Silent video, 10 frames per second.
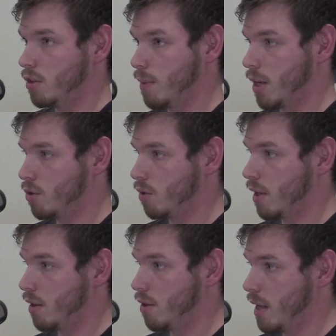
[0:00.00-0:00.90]
to make sure
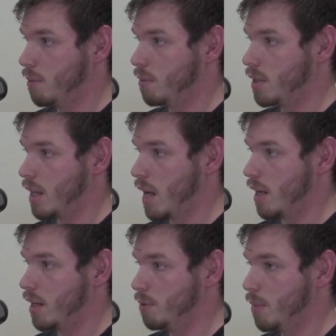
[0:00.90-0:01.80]
that the themes
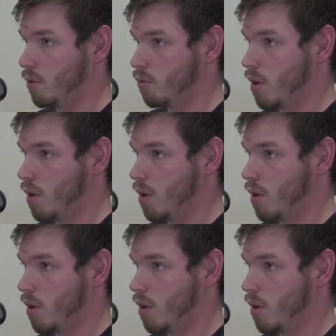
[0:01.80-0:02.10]
that is being